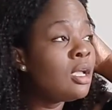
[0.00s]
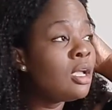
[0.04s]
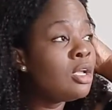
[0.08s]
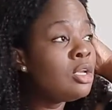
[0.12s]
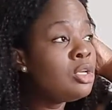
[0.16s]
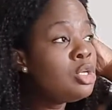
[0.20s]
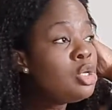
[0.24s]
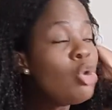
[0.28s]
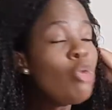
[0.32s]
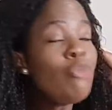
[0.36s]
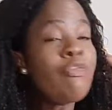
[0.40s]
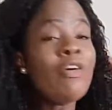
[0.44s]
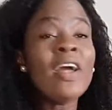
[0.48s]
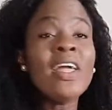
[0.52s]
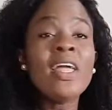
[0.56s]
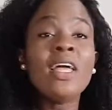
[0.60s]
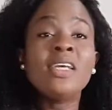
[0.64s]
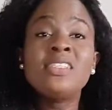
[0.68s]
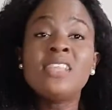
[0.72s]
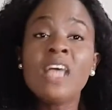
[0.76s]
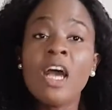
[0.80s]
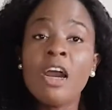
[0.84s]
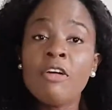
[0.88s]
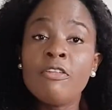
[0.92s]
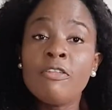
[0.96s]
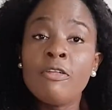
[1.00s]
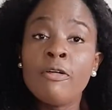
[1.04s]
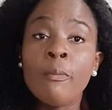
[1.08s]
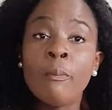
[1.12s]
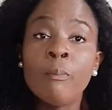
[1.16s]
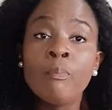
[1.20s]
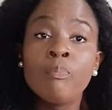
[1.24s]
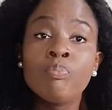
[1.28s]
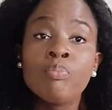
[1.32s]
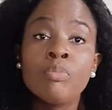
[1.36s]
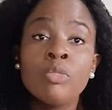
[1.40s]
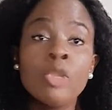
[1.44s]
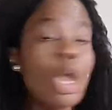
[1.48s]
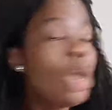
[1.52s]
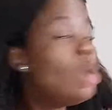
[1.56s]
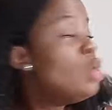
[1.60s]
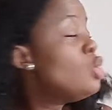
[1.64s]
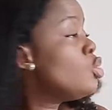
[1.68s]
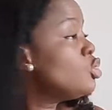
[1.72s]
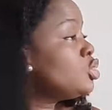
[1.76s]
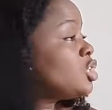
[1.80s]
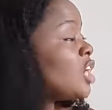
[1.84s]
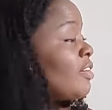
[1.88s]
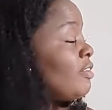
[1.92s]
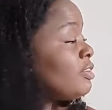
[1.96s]
you find yourself,
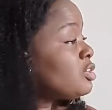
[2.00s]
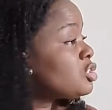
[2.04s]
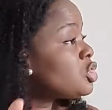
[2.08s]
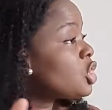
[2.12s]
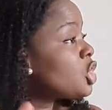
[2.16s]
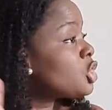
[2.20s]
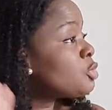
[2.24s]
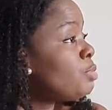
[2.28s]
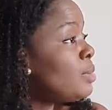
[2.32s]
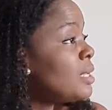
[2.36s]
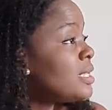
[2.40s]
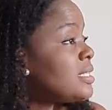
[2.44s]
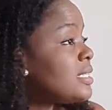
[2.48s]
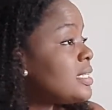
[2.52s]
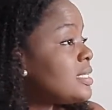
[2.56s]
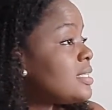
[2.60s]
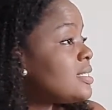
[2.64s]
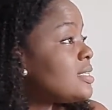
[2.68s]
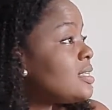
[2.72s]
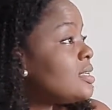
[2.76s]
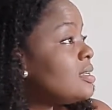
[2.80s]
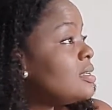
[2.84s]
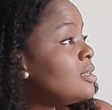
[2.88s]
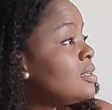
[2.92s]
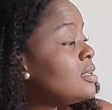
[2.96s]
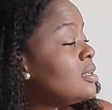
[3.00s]
you travel to those places.